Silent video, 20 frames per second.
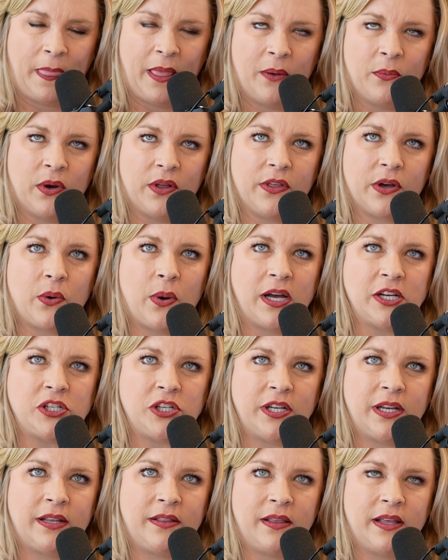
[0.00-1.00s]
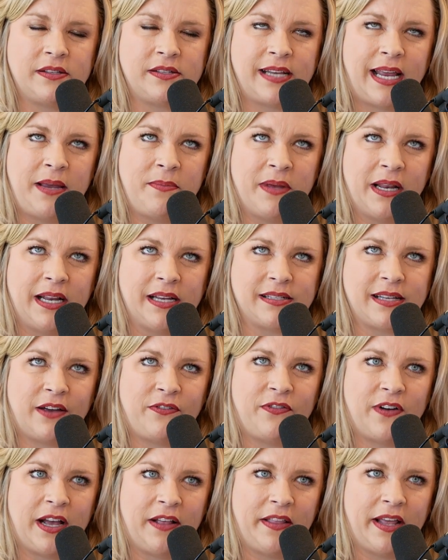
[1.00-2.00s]
the statement is, I
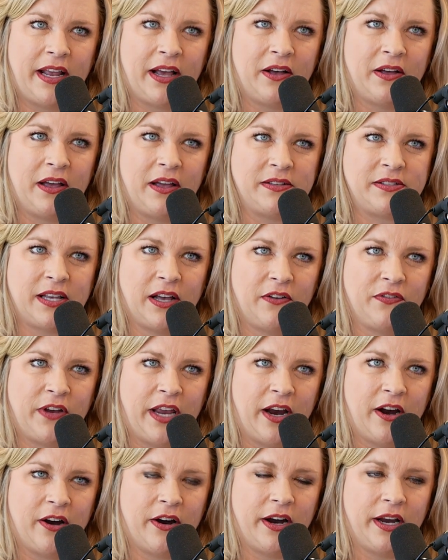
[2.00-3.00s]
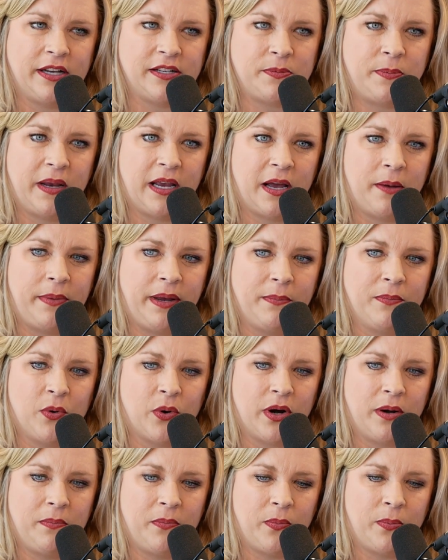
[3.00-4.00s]
find that self-care is becoming
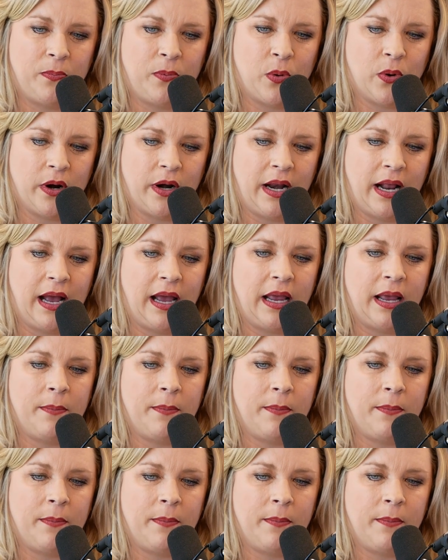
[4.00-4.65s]
more important.